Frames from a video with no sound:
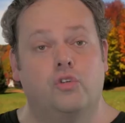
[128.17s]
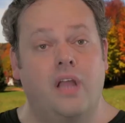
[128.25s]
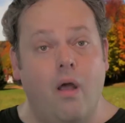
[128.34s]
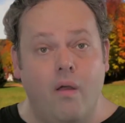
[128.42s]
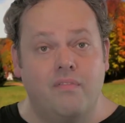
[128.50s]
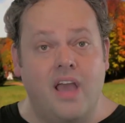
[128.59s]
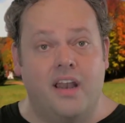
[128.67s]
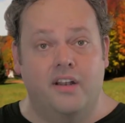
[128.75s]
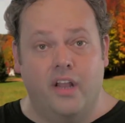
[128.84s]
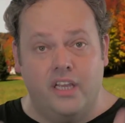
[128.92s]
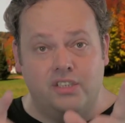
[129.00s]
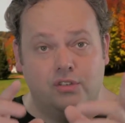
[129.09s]
now I've got a
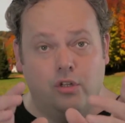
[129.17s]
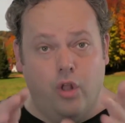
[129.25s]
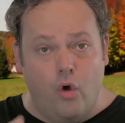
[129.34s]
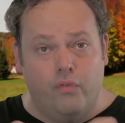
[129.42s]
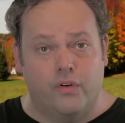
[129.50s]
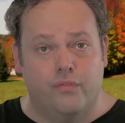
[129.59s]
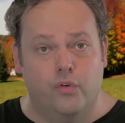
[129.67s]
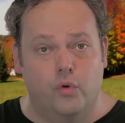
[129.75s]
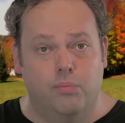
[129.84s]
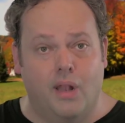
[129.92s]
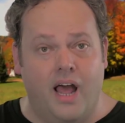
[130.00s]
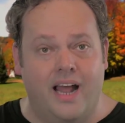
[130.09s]
nice clover
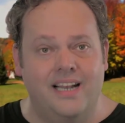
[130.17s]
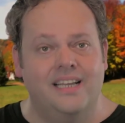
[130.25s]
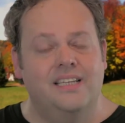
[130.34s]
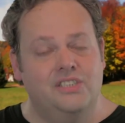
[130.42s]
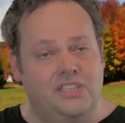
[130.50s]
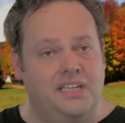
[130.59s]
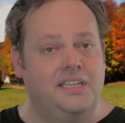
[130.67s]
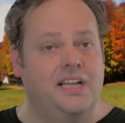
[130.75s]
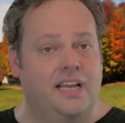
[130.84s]
food plot sitting